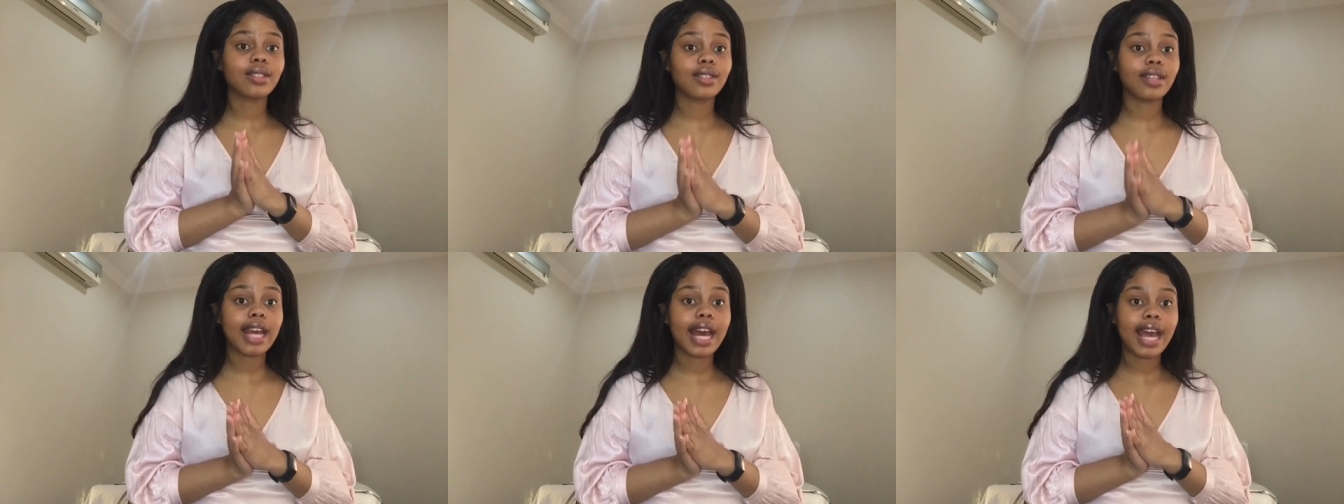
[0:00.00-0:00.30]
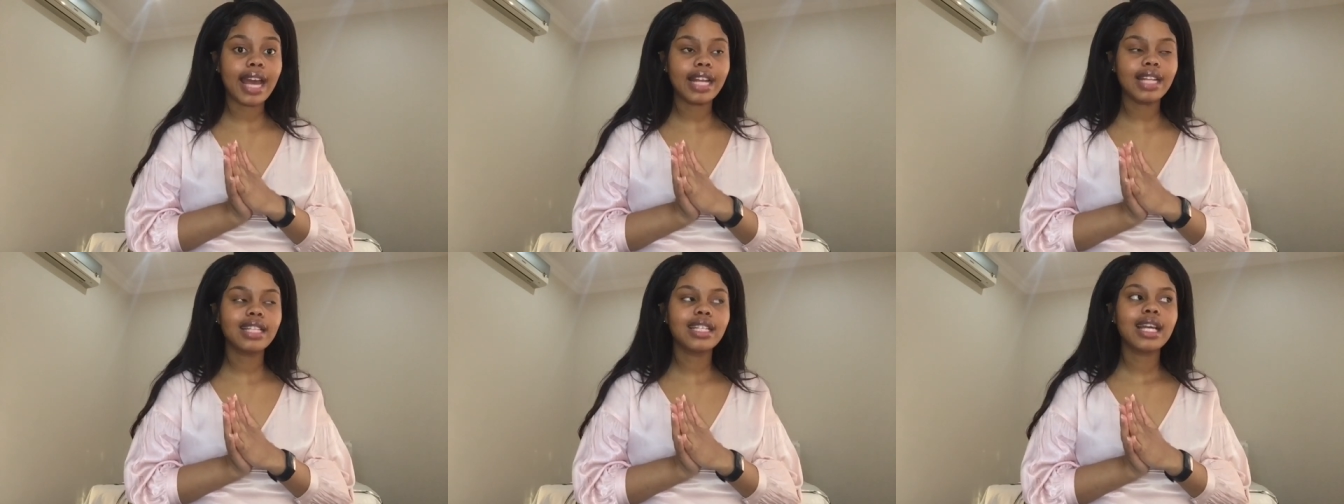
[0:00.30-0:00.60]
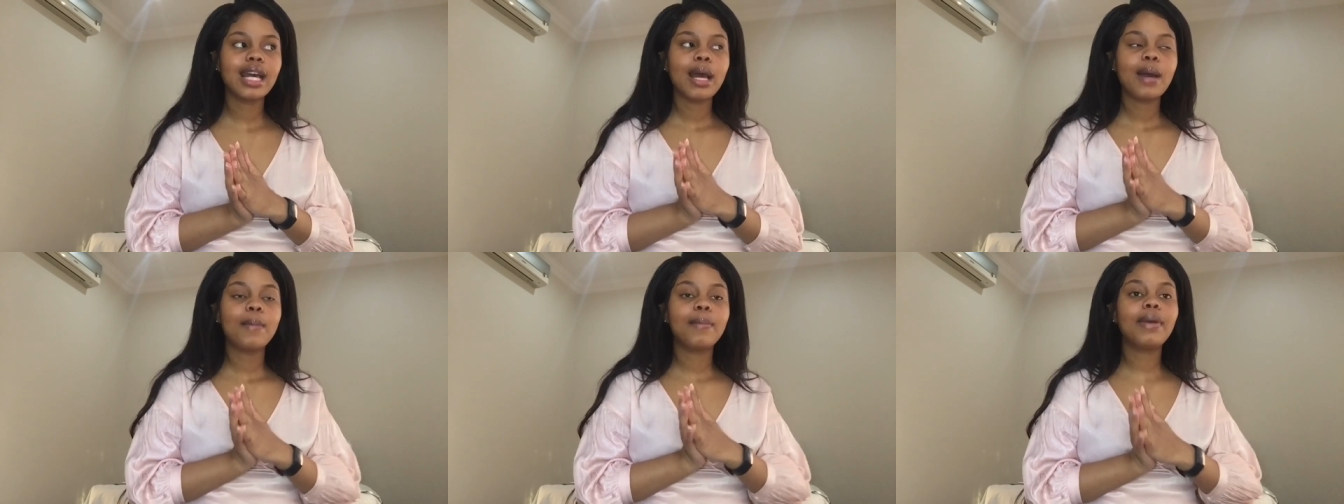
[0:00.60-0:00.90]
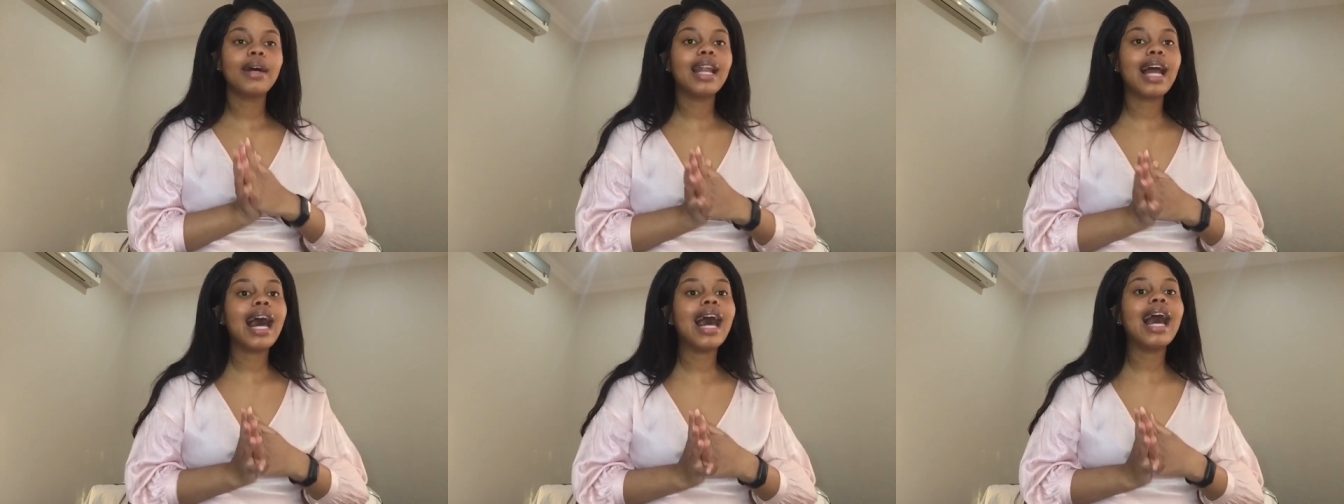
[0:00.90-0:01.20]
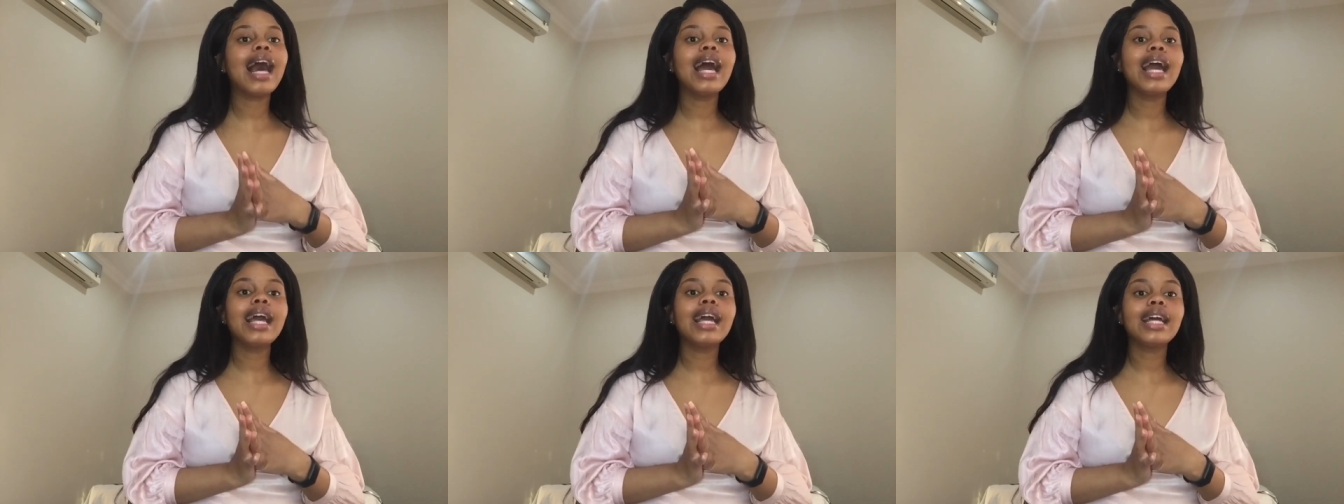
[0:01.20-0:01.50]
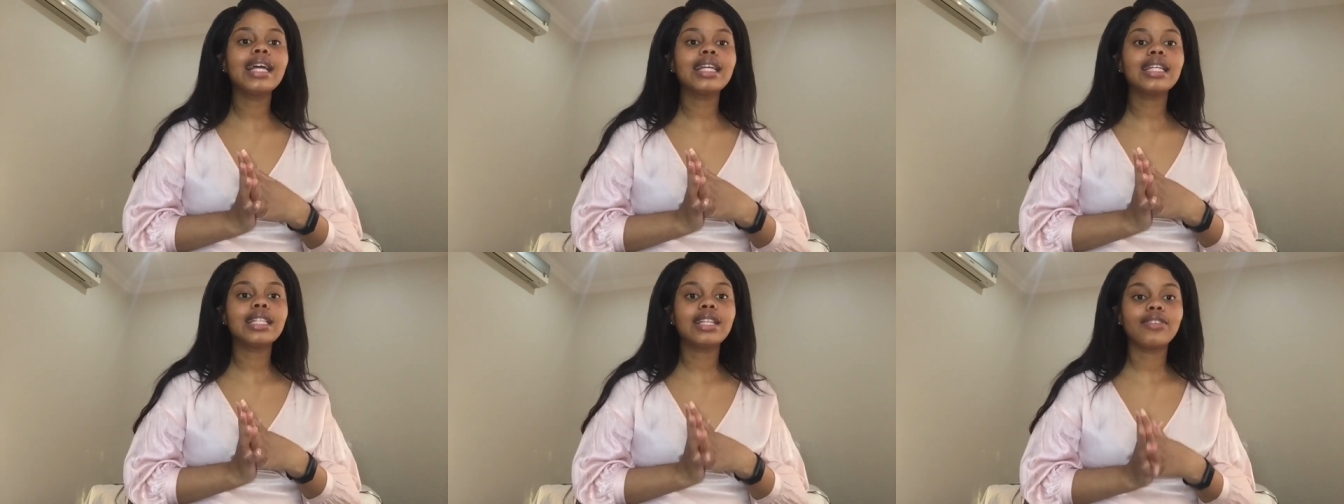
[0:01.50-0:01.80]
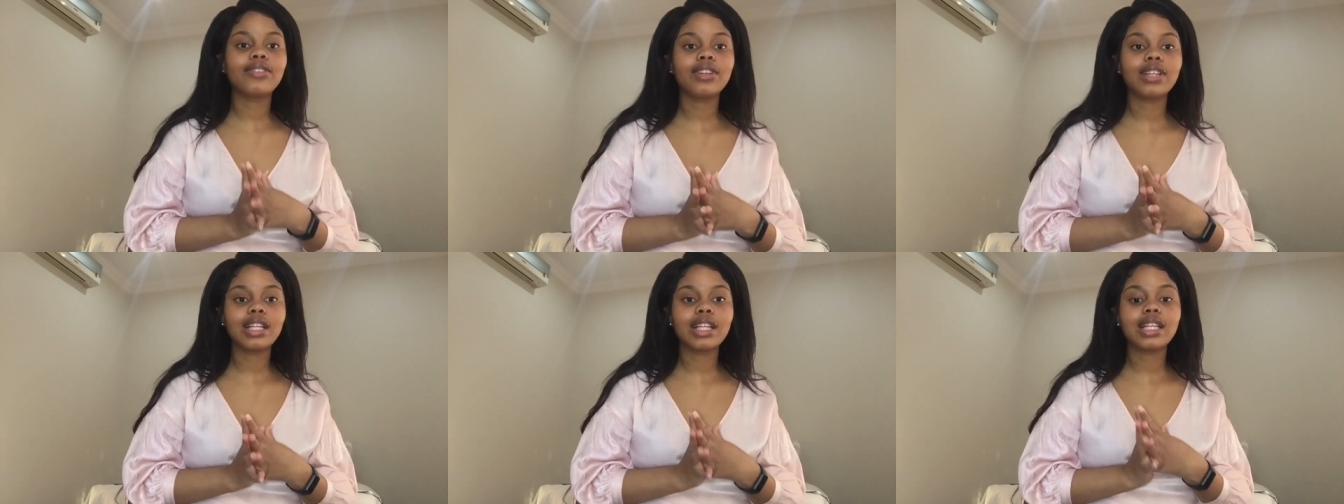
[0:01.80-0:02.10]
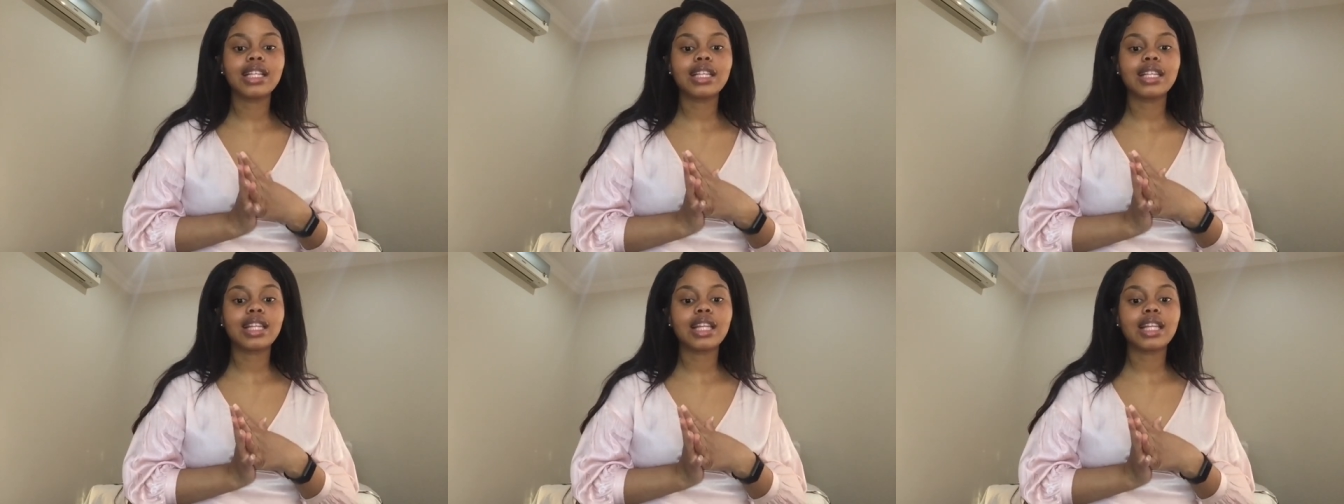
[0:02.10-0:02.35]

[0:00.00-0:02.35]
rand, but I definitely